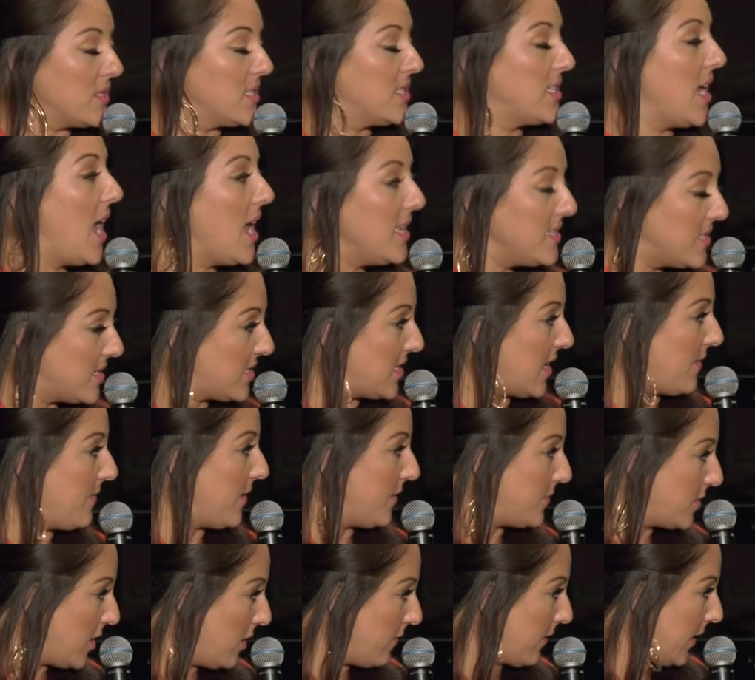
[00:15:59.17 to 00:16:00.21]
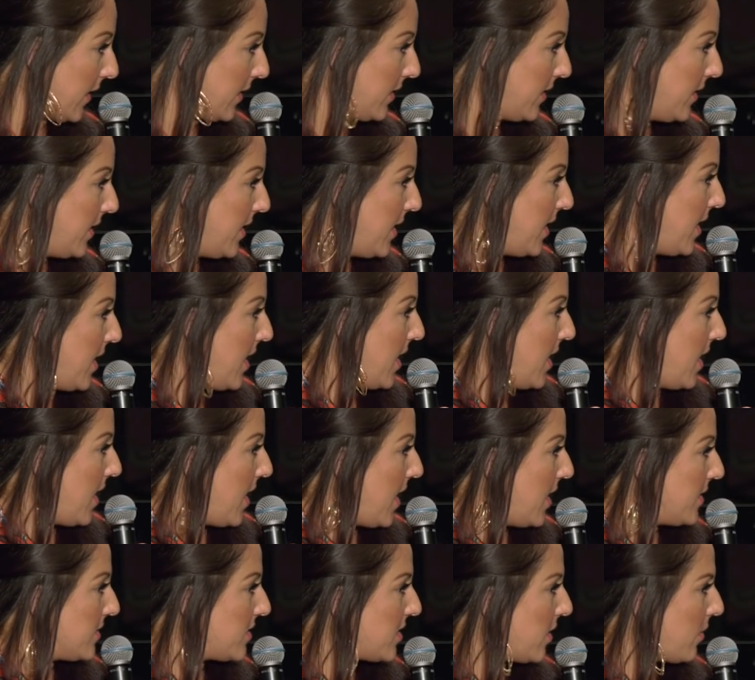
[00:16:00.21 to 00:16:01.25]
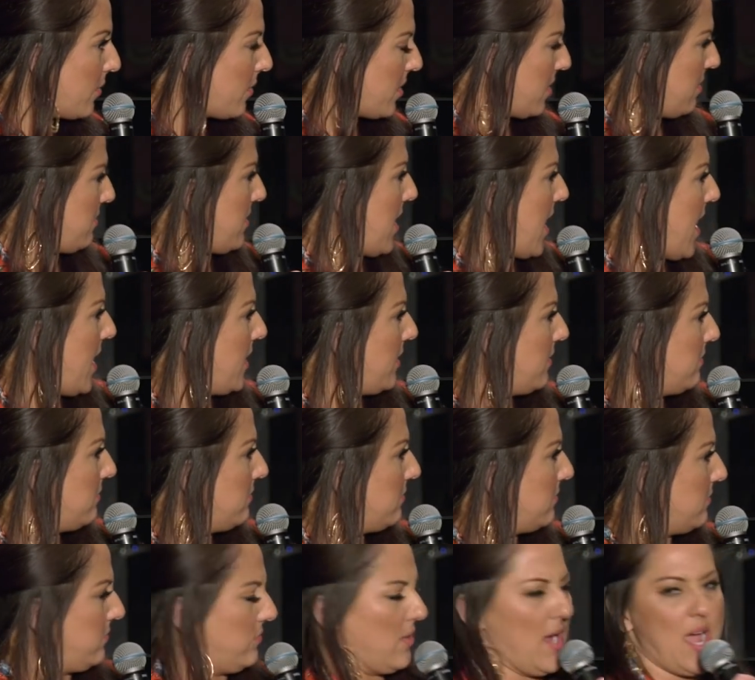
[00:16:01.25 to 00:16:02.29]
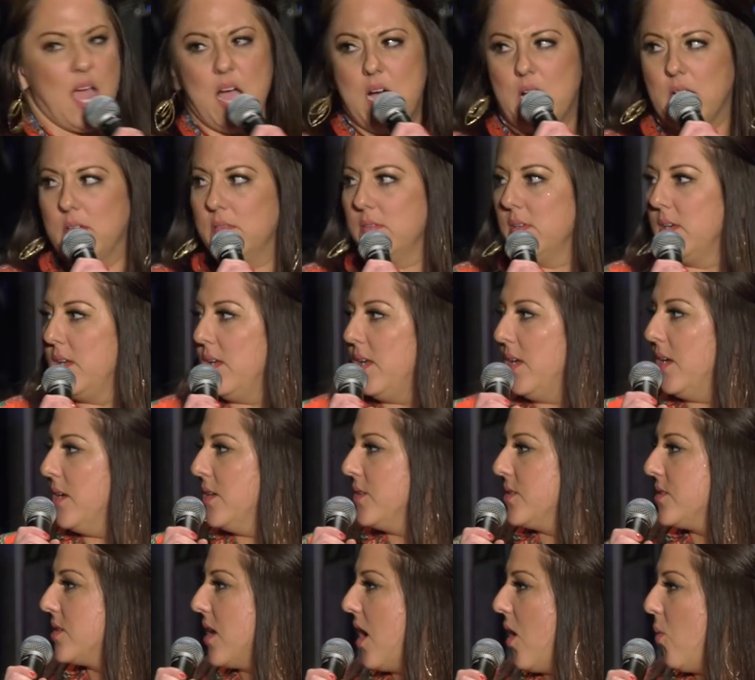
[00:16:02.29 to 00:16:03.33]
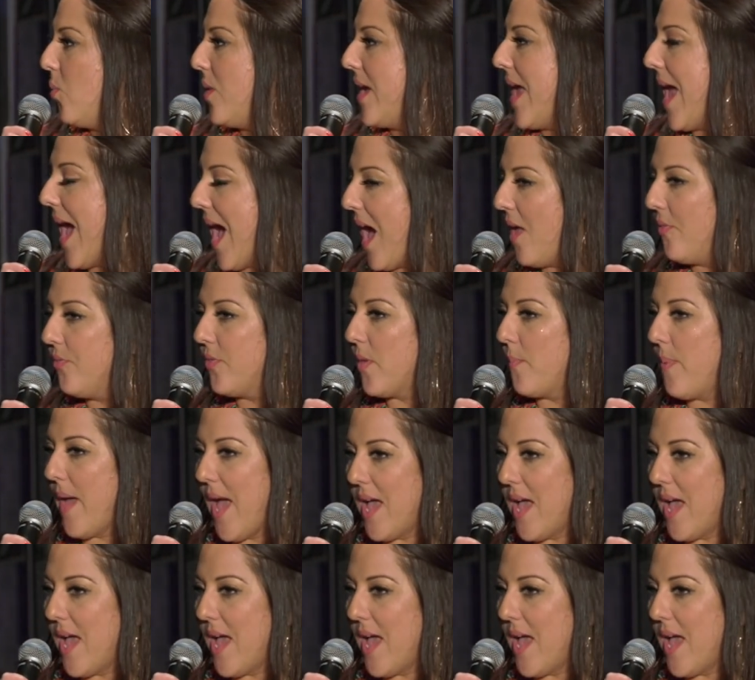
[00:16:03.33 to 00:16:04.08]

And there was tons of stuff left over. And so we are like, wow. So we had